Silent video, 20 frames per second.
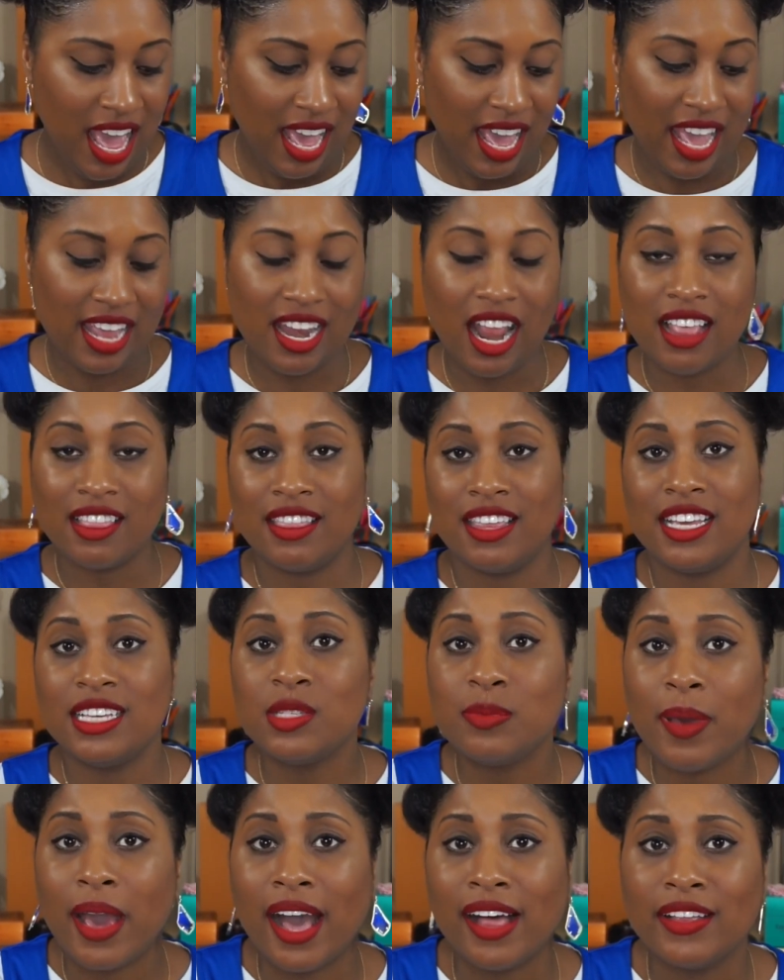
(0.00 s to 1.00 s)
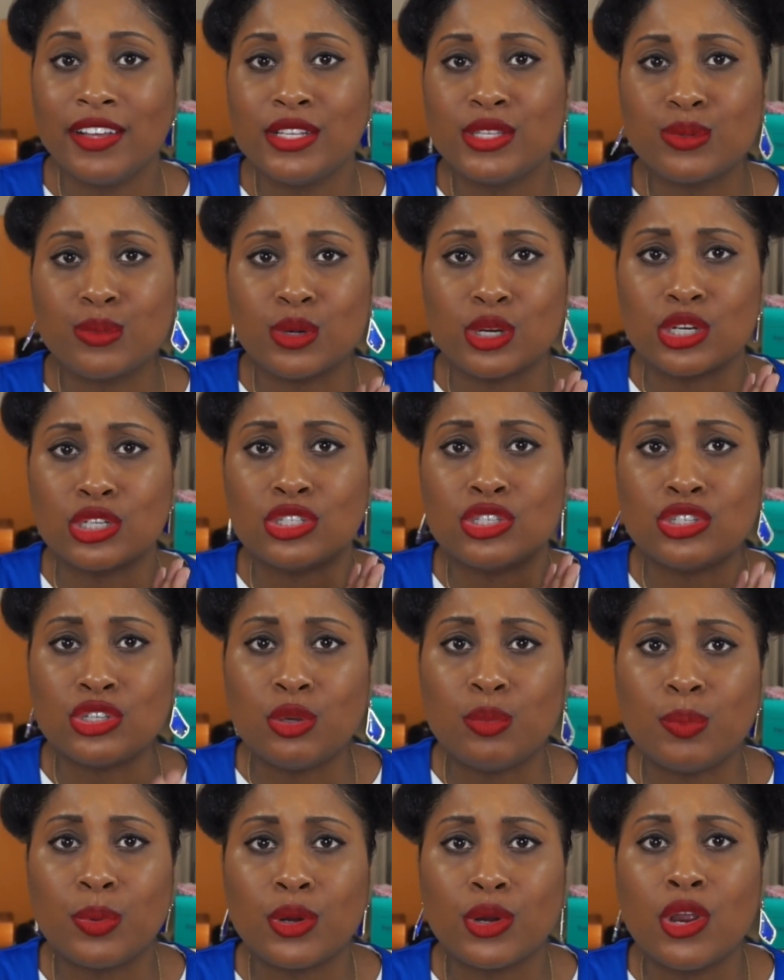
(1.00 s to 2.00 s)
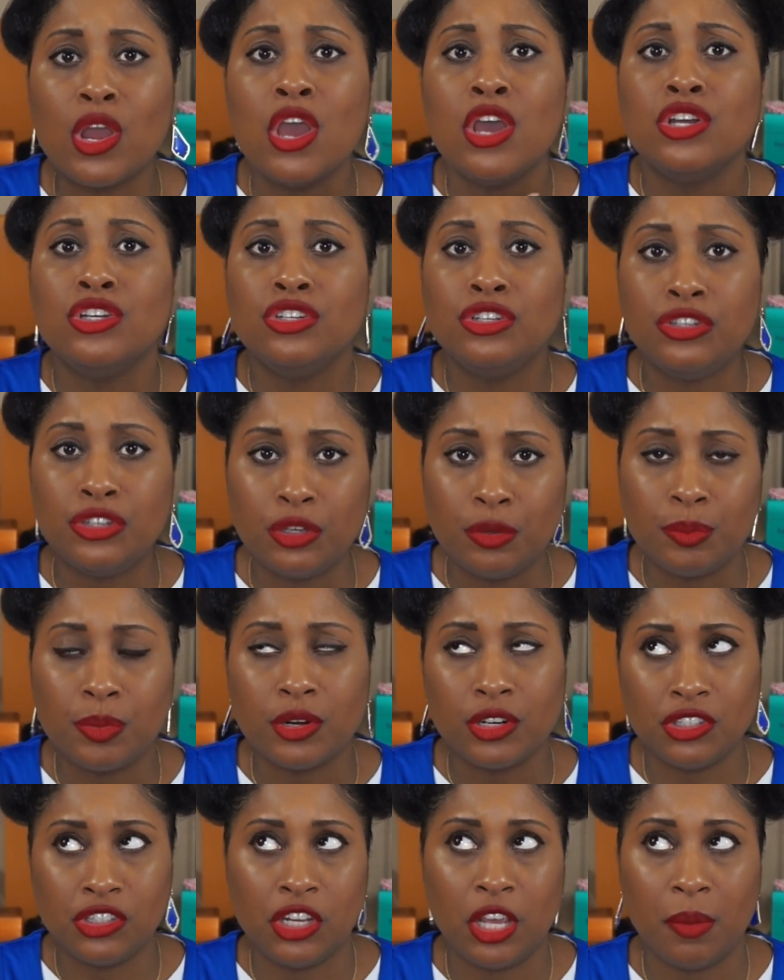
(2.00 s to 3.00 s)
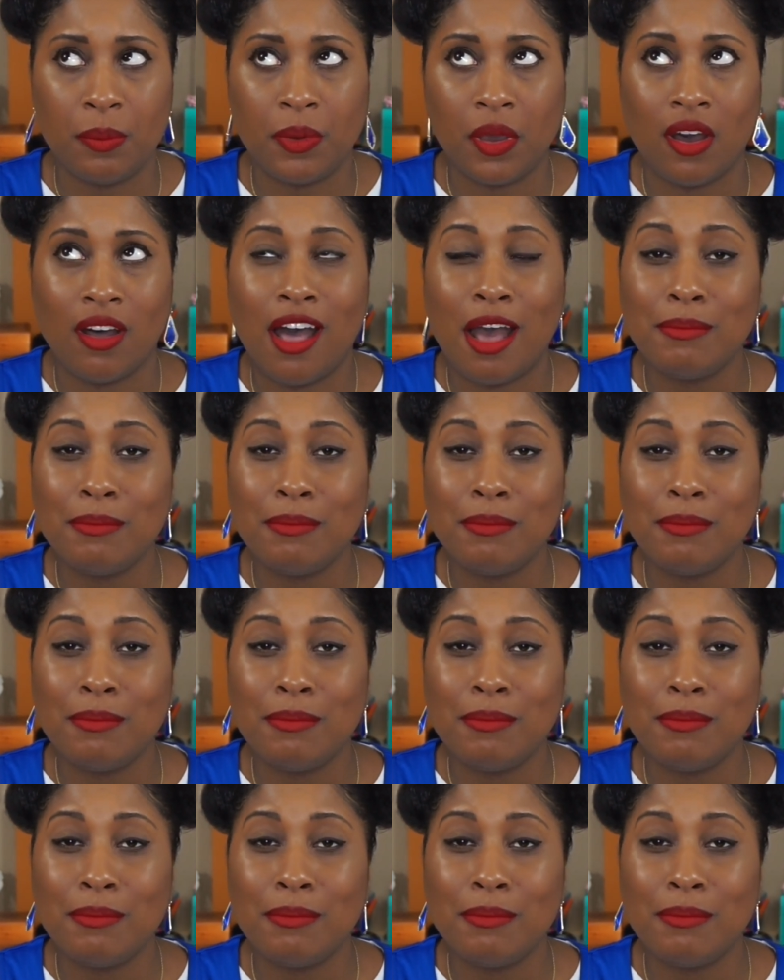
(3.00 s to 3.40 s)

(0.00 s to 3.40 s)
and these palettes were super duper cheap, y'all.